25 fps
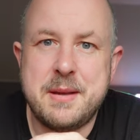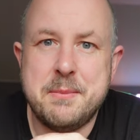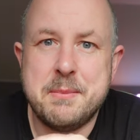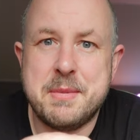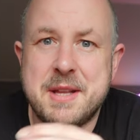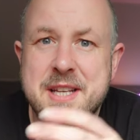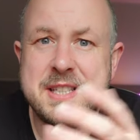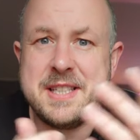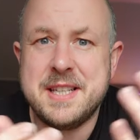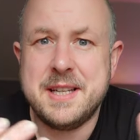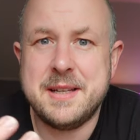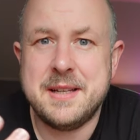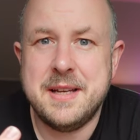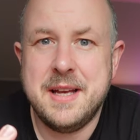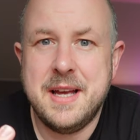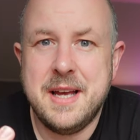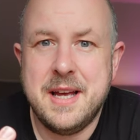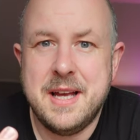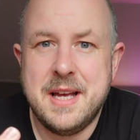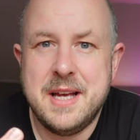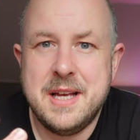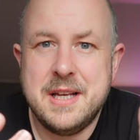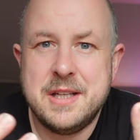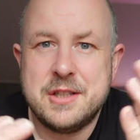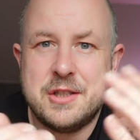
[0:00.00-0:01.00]
That's it,
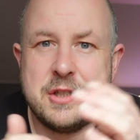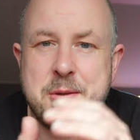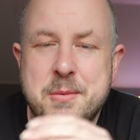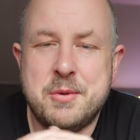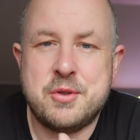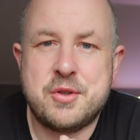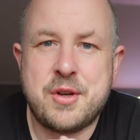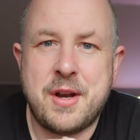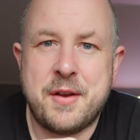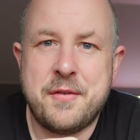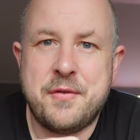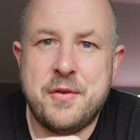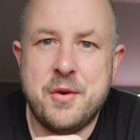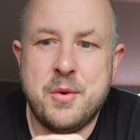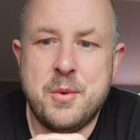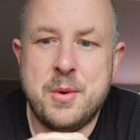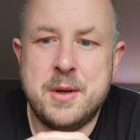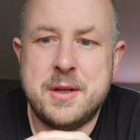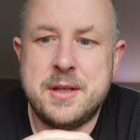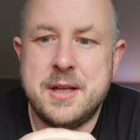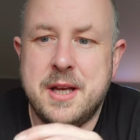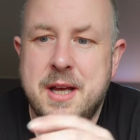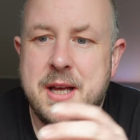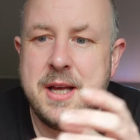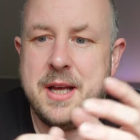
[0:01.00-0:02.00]
super
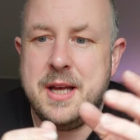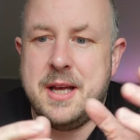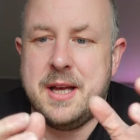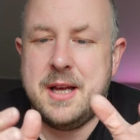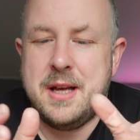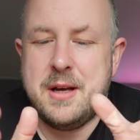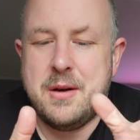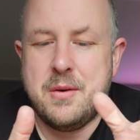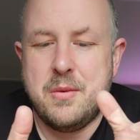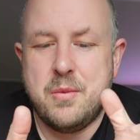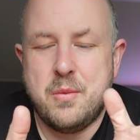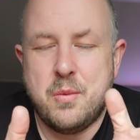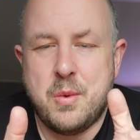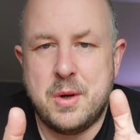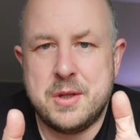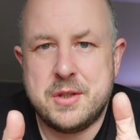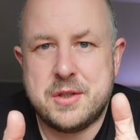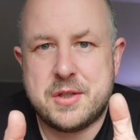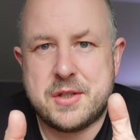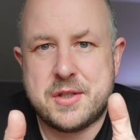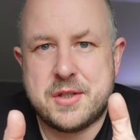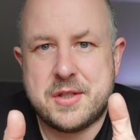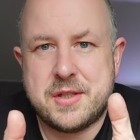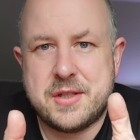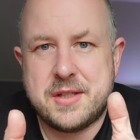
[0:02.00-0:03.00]
straightforward.
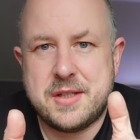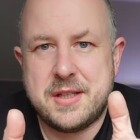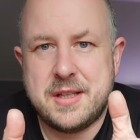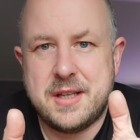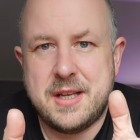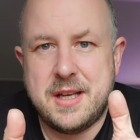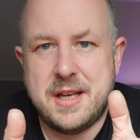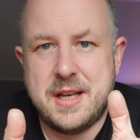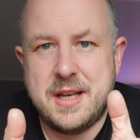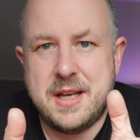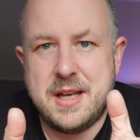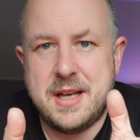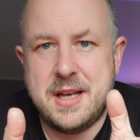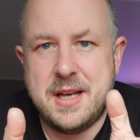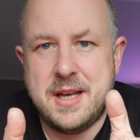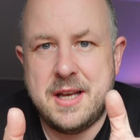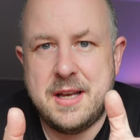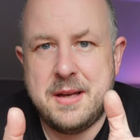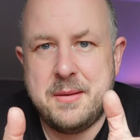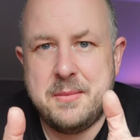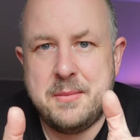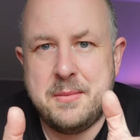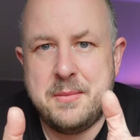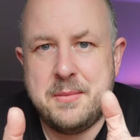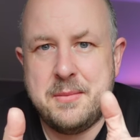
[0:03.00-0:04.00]
Once
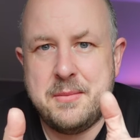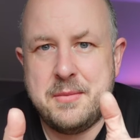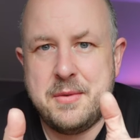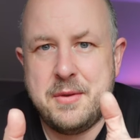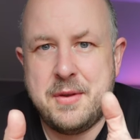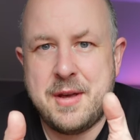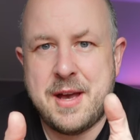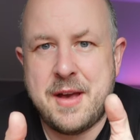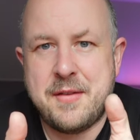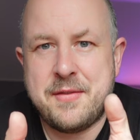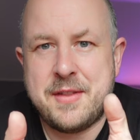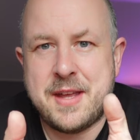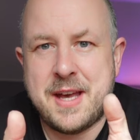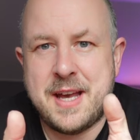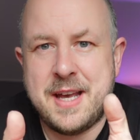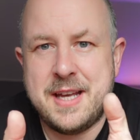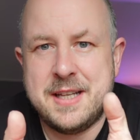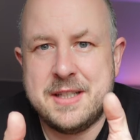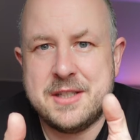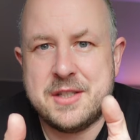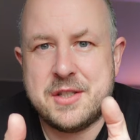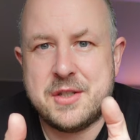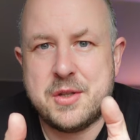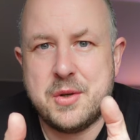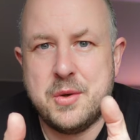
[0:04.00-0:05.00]
you have that
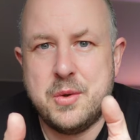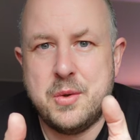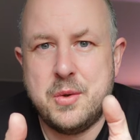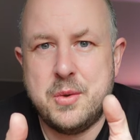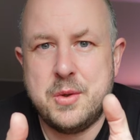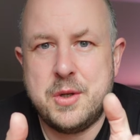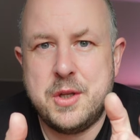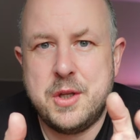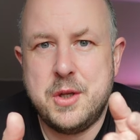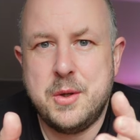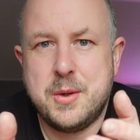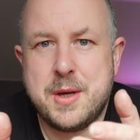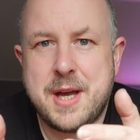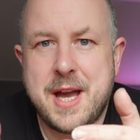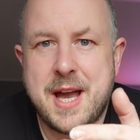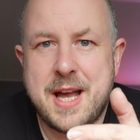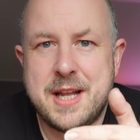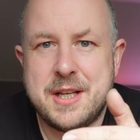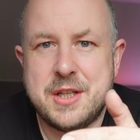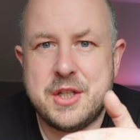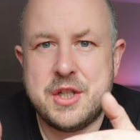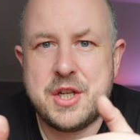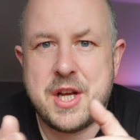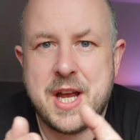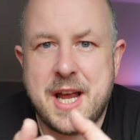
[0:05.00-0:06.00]
installed, you
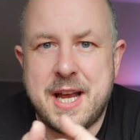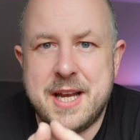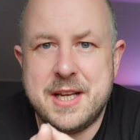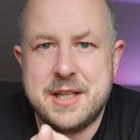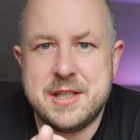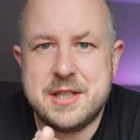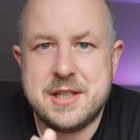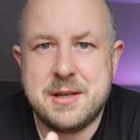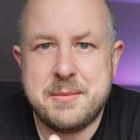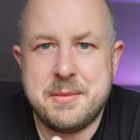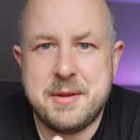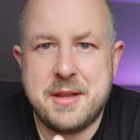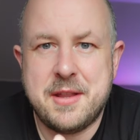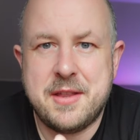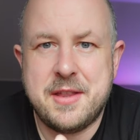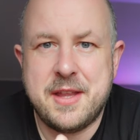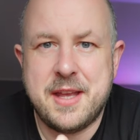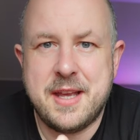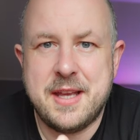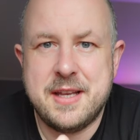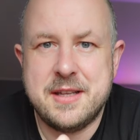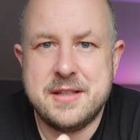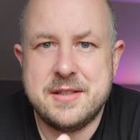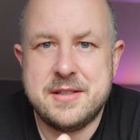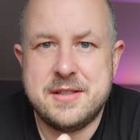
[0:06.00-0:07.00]
can change some of the
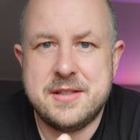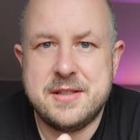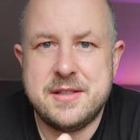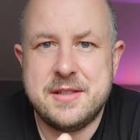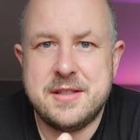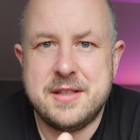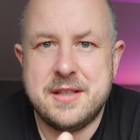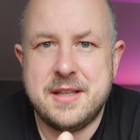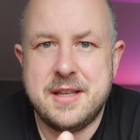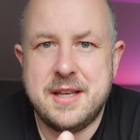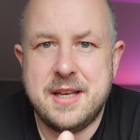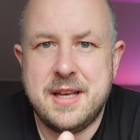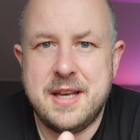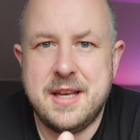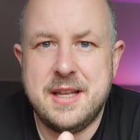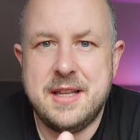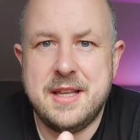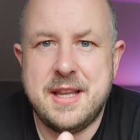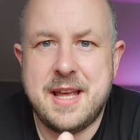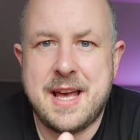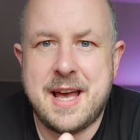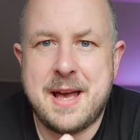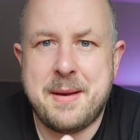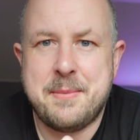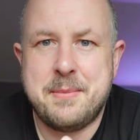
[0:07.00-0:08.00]
things in
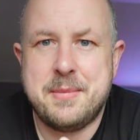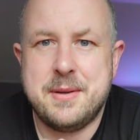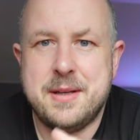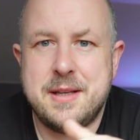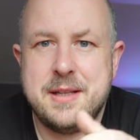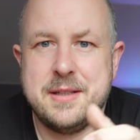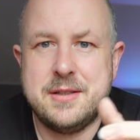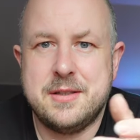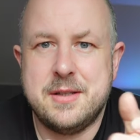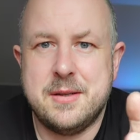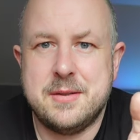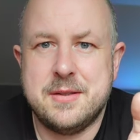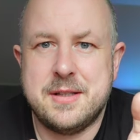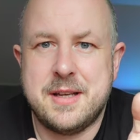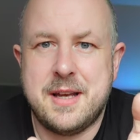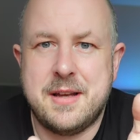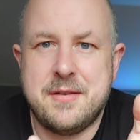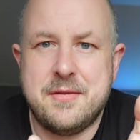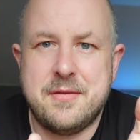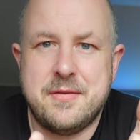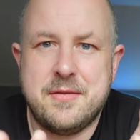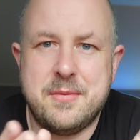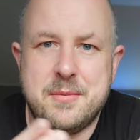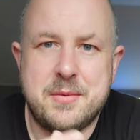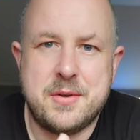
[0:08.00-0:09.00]
the app in terms of
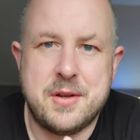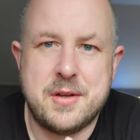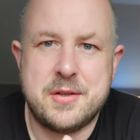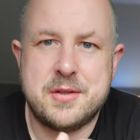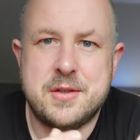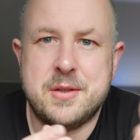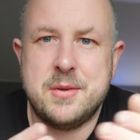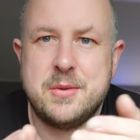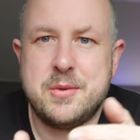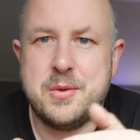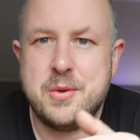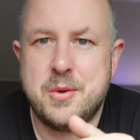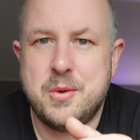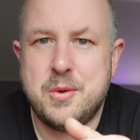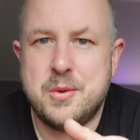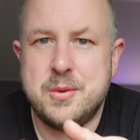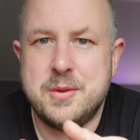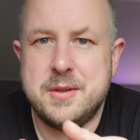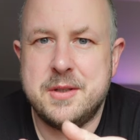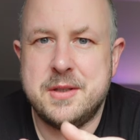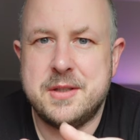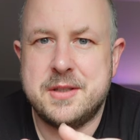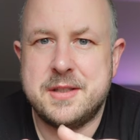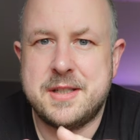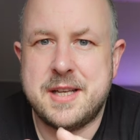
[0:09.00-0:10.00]
that, from dusk till
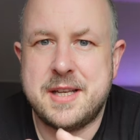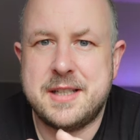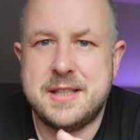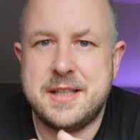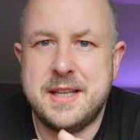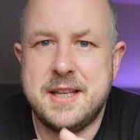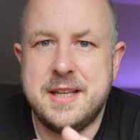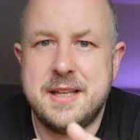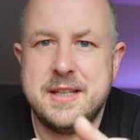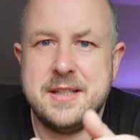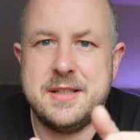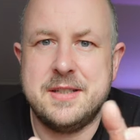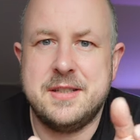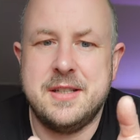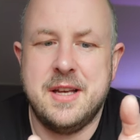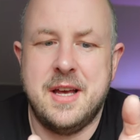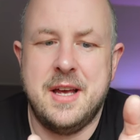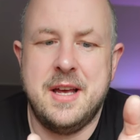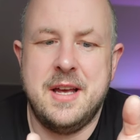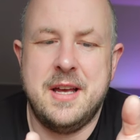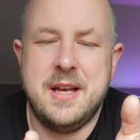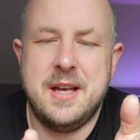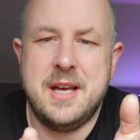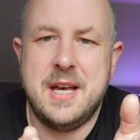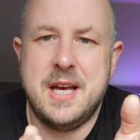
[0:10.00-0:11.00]
dawn settings,
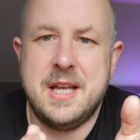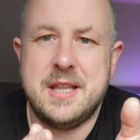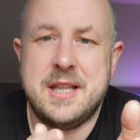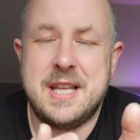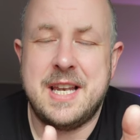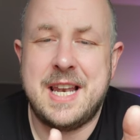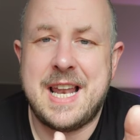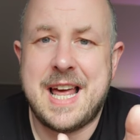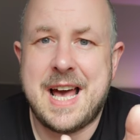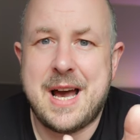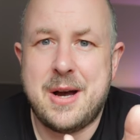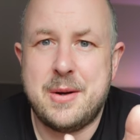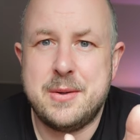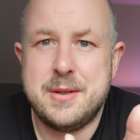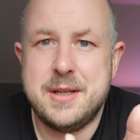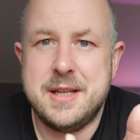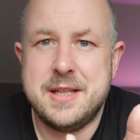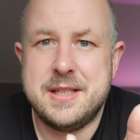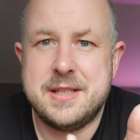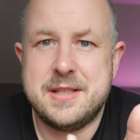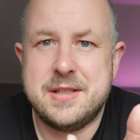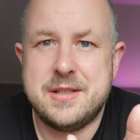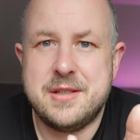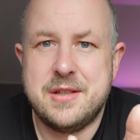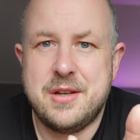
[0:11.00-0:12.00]
the
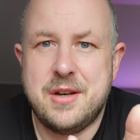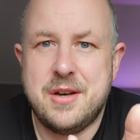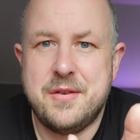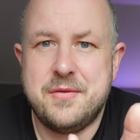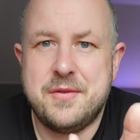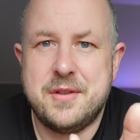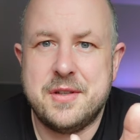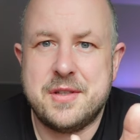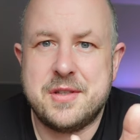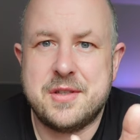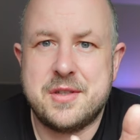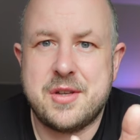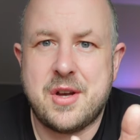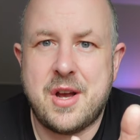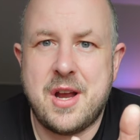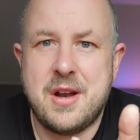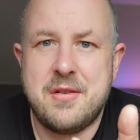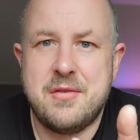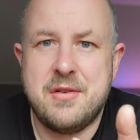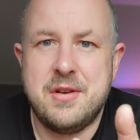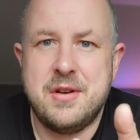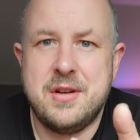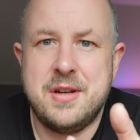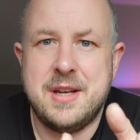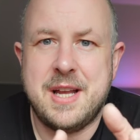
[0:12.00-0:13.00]
loudness of the
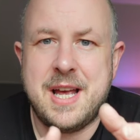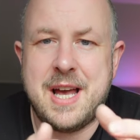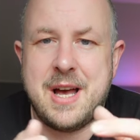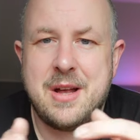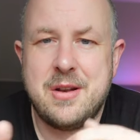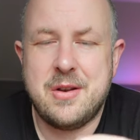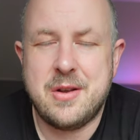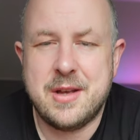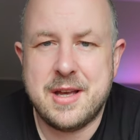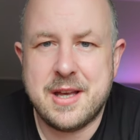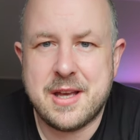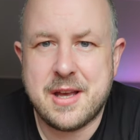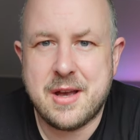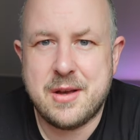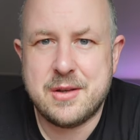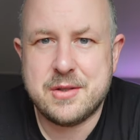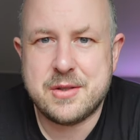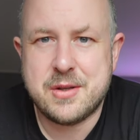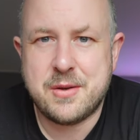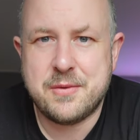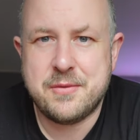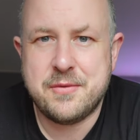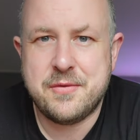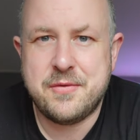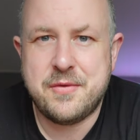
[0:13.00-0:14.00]
siren, how long it goes
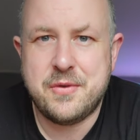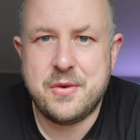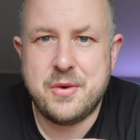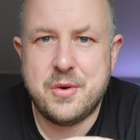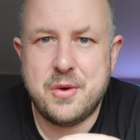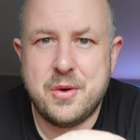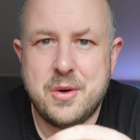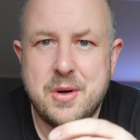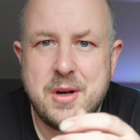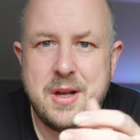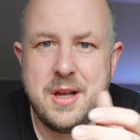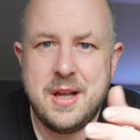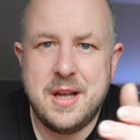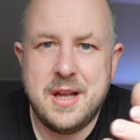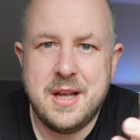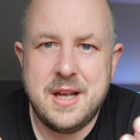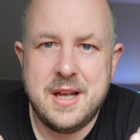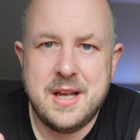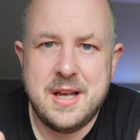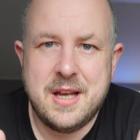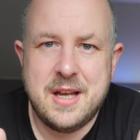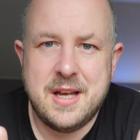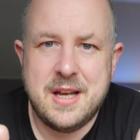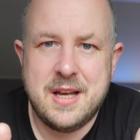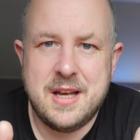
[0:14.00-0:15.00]
on for,
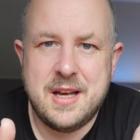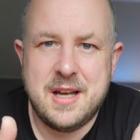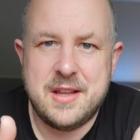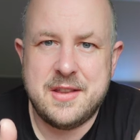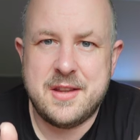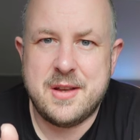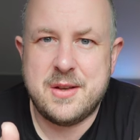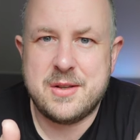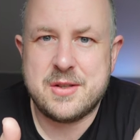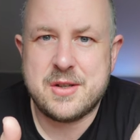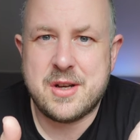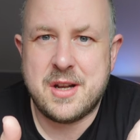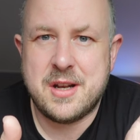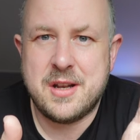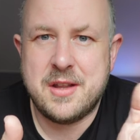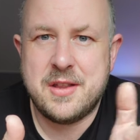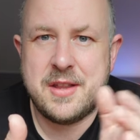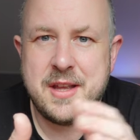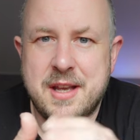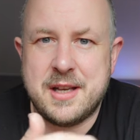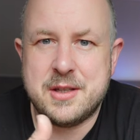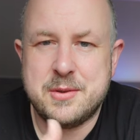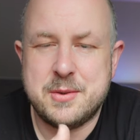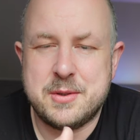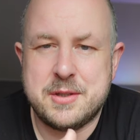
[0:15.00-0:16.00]
and those kind of
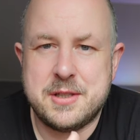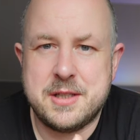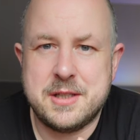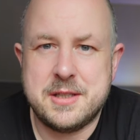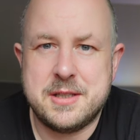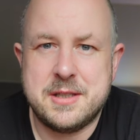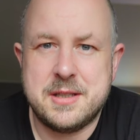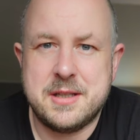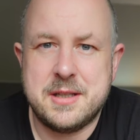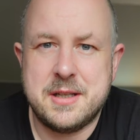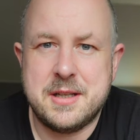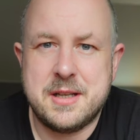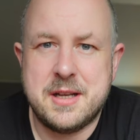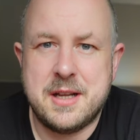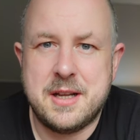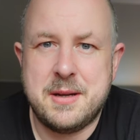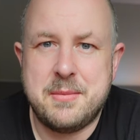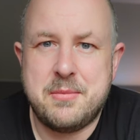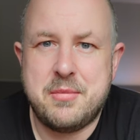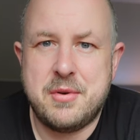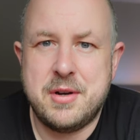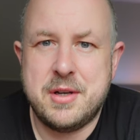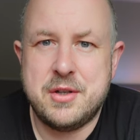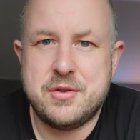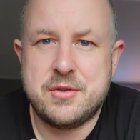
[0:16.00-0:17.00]
things, which is kind
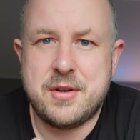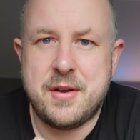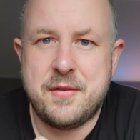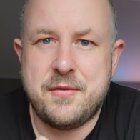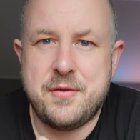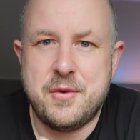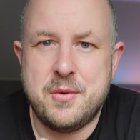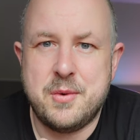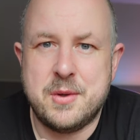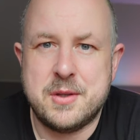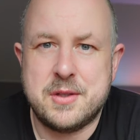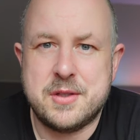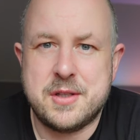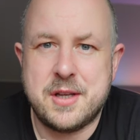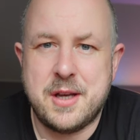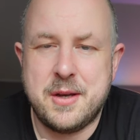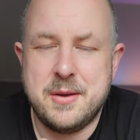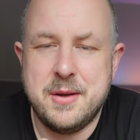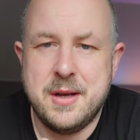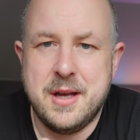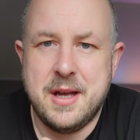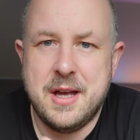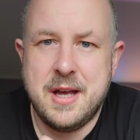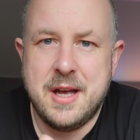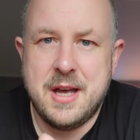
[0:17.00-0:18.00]
of pretty straightforward.
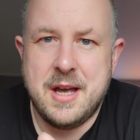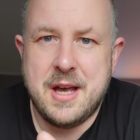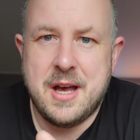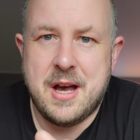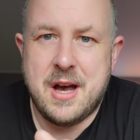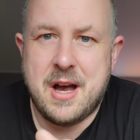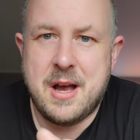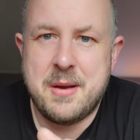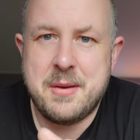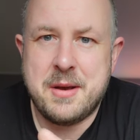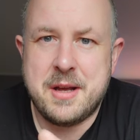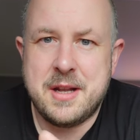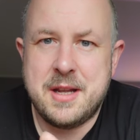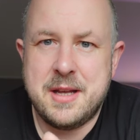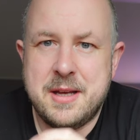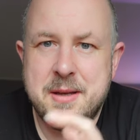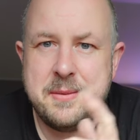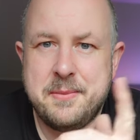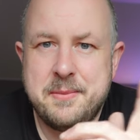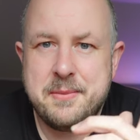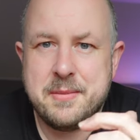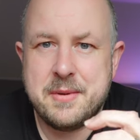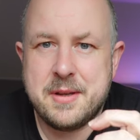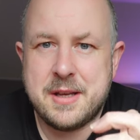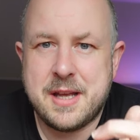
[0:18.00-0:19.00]
So I'm
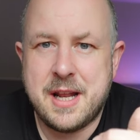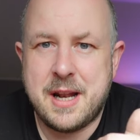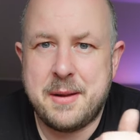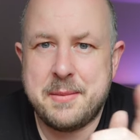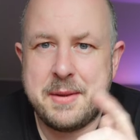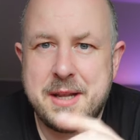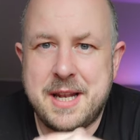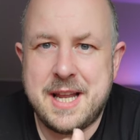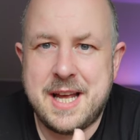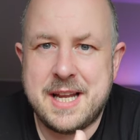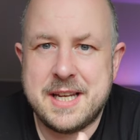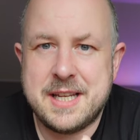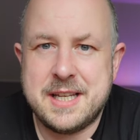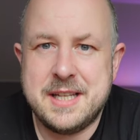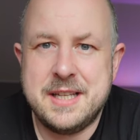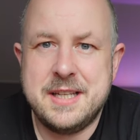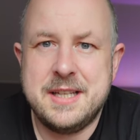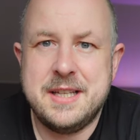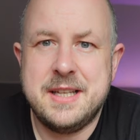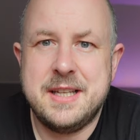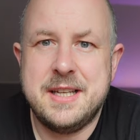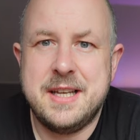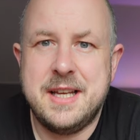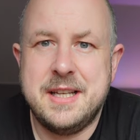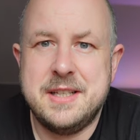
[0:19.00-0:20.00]
gonna get up the
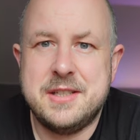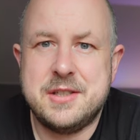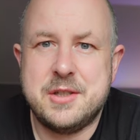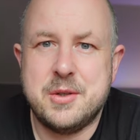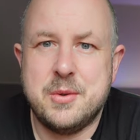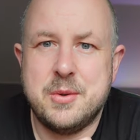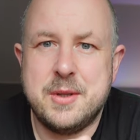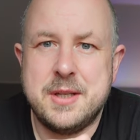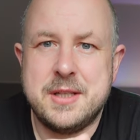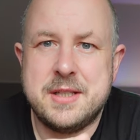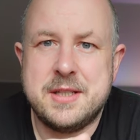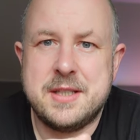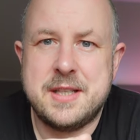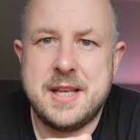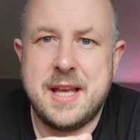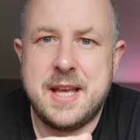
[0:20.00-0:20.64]
ladder, install this